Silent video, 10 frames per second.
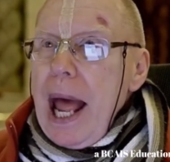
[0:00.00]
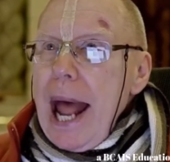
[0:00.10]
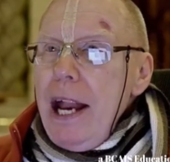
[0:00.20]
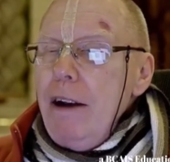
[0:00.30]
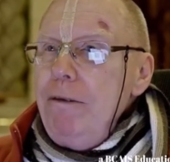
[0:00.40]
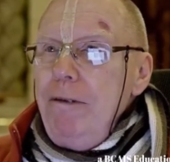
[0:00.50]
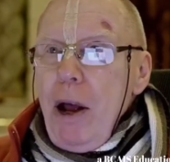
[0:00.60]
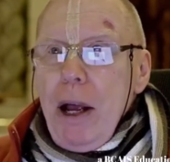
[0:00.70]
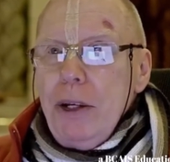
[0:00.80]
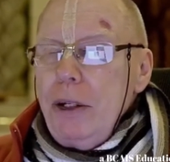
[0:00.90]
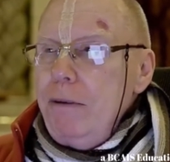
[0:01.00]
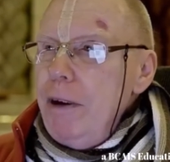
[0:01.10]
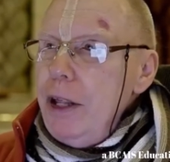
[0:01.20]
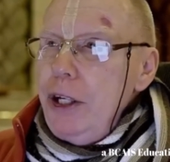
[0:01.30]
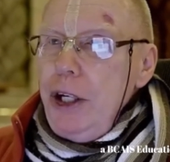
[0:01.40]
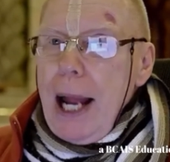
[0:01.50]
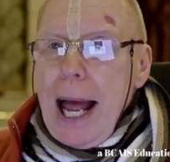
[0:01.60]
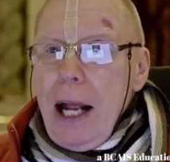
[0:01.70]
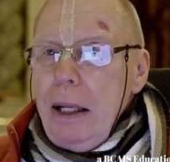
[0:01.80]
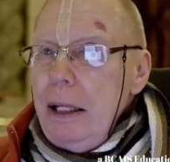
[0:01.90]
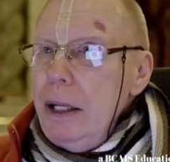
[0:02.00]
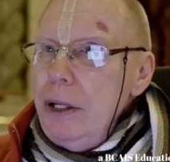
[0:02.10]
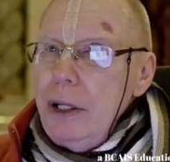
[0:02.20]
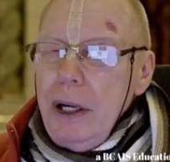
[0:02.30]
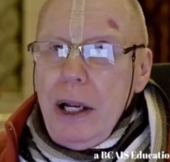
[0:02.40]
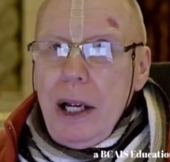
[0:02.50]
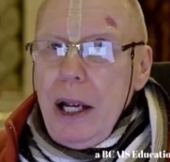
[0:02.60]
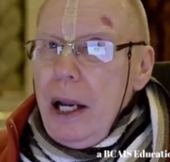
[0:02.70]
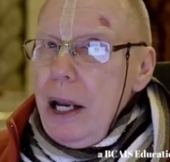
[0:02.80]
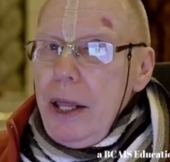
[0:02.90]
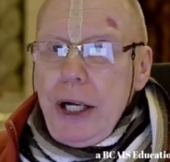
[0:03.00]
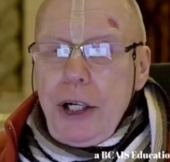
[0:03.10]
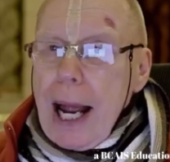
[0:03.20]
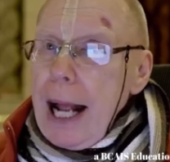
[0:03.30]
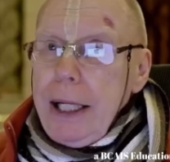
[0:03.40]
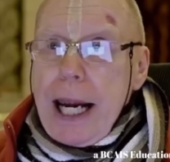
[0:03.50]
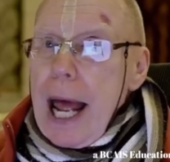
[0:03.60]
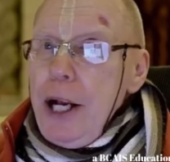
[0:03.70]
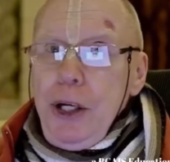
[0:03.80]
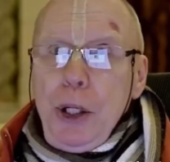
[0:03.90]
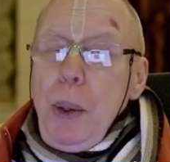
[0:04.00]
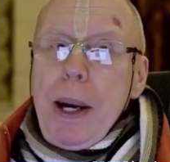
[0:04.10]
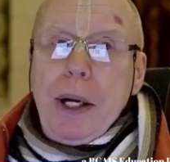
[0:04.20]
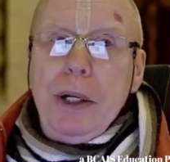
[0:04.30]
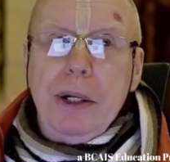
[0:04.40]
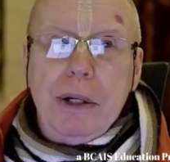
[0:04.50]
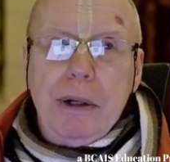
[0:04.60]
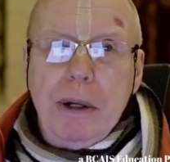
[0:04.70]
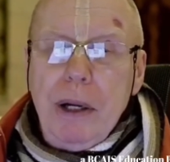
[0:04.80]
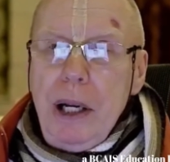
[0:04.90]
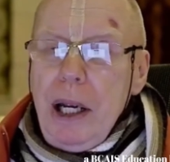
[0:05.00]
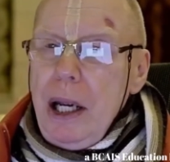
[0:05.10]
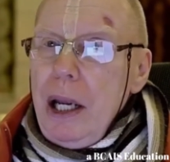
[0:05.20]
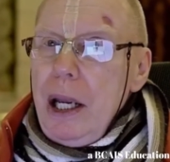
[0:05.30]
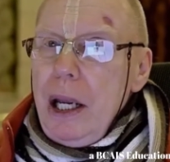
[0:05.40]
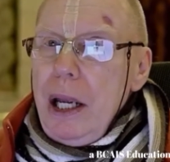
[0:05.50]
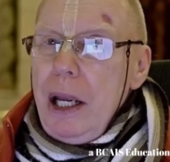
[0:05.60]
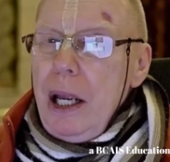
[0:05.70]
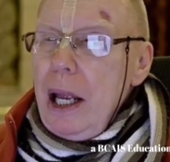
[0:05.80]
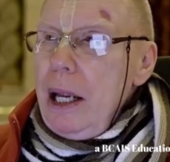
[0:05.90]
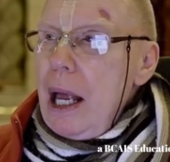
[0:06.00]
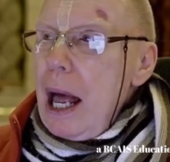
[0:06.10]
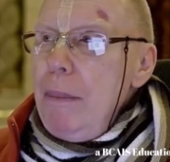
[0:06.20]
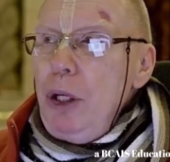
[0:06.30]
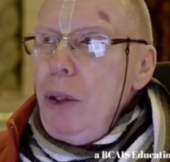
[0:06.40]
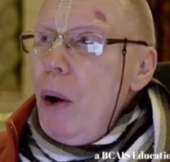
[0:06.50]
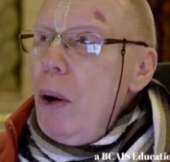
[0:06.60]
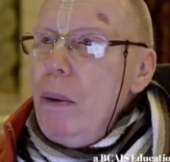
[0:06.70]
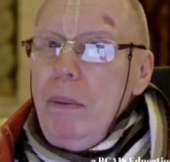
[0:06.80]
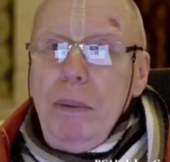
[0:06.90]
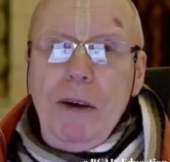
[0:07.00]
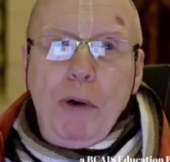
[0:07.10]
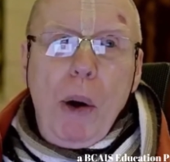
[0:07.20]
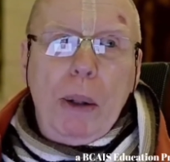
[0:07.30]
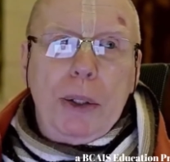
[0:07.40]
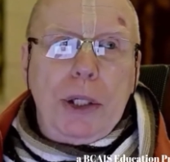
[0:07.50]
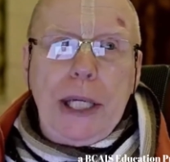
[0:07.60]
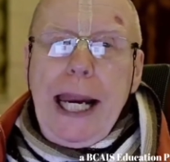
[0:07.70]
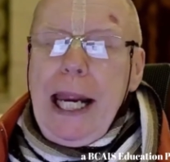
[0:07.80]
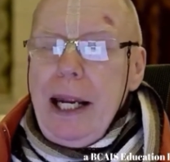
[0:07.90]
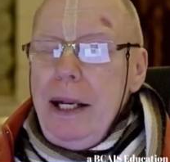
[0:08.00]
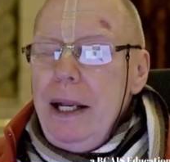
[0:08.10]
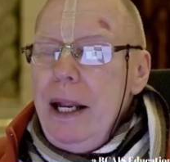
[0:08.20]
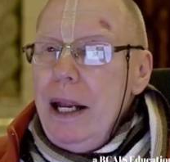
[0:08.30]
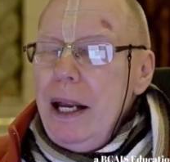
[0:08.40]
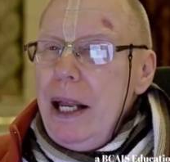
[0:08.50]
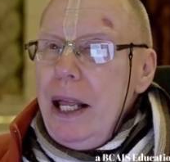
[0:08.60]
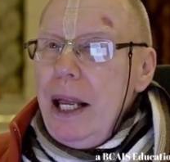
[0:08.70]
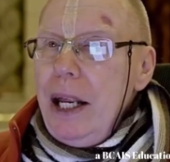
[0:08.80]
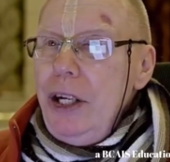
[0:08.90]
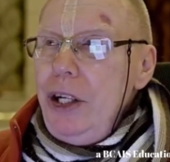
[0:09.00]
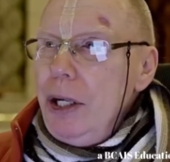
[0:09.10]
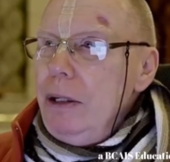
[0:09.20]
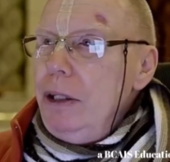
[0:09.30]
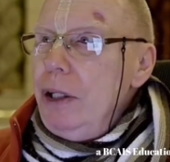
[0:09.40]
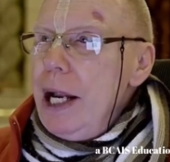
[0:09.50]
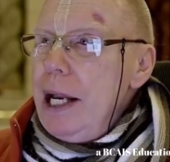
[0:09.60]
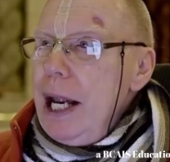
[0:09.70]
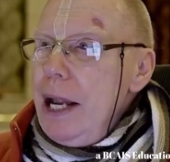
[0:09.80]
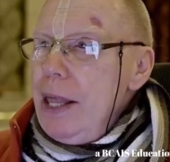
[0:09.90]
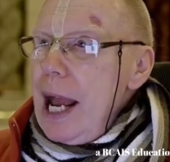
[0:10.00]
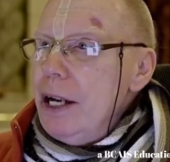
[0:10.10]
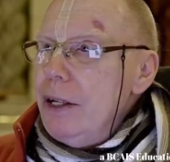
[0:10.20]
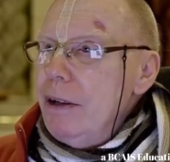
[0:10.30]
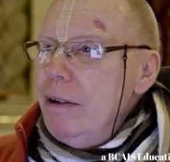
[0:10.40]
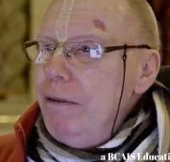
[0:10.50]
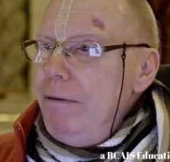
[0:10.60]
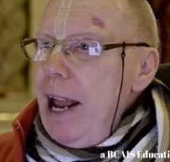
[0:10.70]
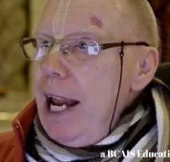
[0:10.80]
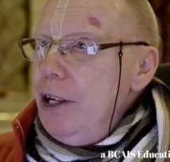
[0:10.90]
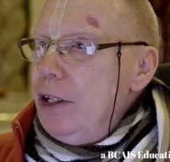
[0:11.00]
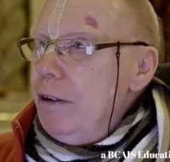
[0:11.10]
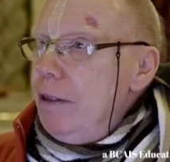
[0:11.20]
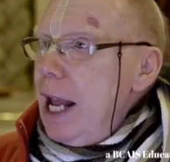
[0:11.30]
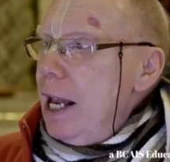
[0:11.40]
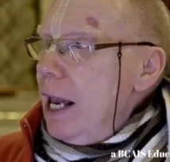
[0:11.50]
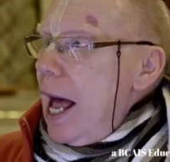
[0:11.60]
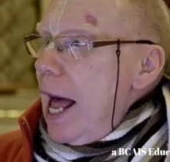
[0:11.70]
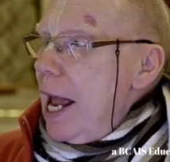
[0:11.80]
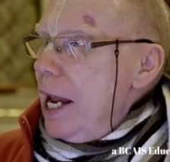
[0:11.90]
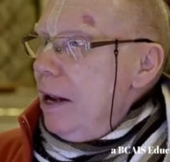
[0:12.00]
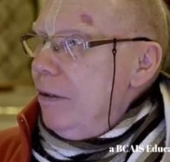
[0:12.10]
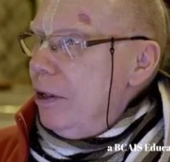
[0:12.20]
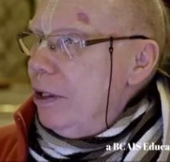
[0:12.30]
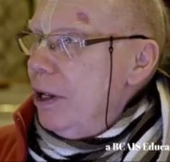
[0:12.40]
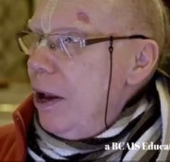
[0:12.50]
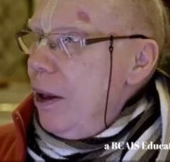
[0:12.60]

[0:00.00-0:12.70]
And at first, for the child can't do it. I'm sure we've all seen children in that phase of their lives